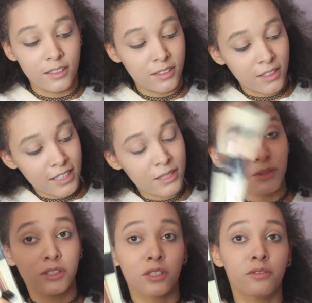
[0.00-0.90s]
So this
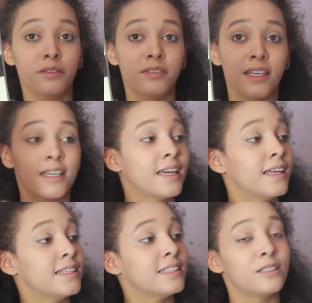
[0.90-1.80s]
was two pounds fifty
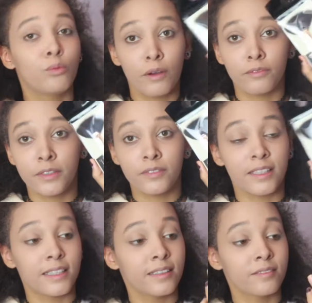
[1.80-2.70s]
and this is one pound
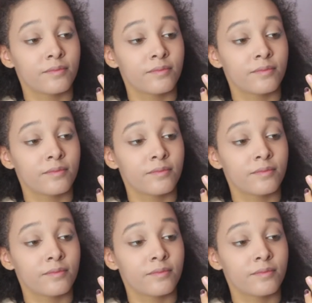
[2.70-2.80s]
fifty.